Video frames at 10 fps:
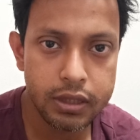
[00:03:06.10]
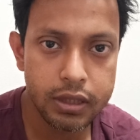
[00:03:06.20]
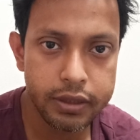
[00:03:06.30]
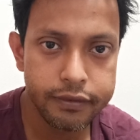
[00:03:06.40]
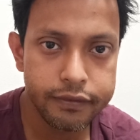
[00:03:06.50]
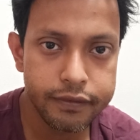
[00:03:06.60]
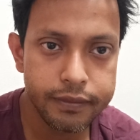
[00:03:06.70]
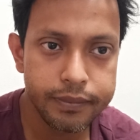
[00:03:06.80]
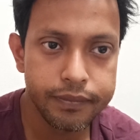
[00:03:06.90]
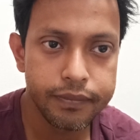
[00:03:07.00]
in life,
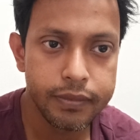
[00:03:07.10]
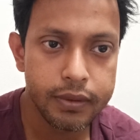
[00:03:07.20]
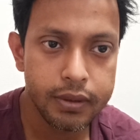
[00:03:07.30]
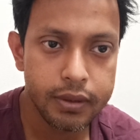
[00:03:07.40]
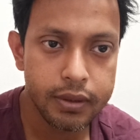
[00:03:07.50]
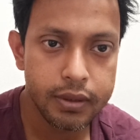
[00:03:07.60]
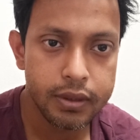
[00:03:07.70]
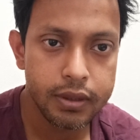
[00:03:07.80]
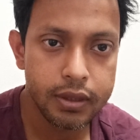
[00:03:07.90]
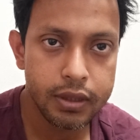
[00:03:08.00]

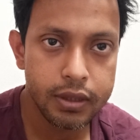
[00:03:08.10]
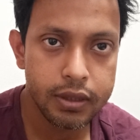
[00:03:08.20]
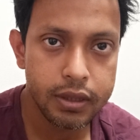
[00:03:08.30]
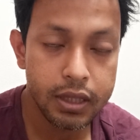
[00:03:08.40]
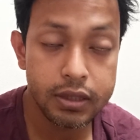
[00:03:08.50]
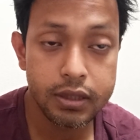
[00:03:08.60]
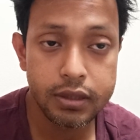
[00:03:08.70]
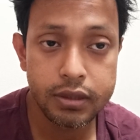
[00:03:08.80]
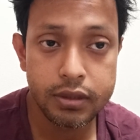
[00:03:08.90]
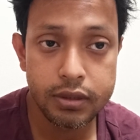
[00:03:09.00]
and that
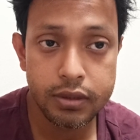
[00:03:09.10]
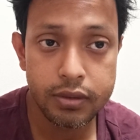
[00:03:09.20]
can,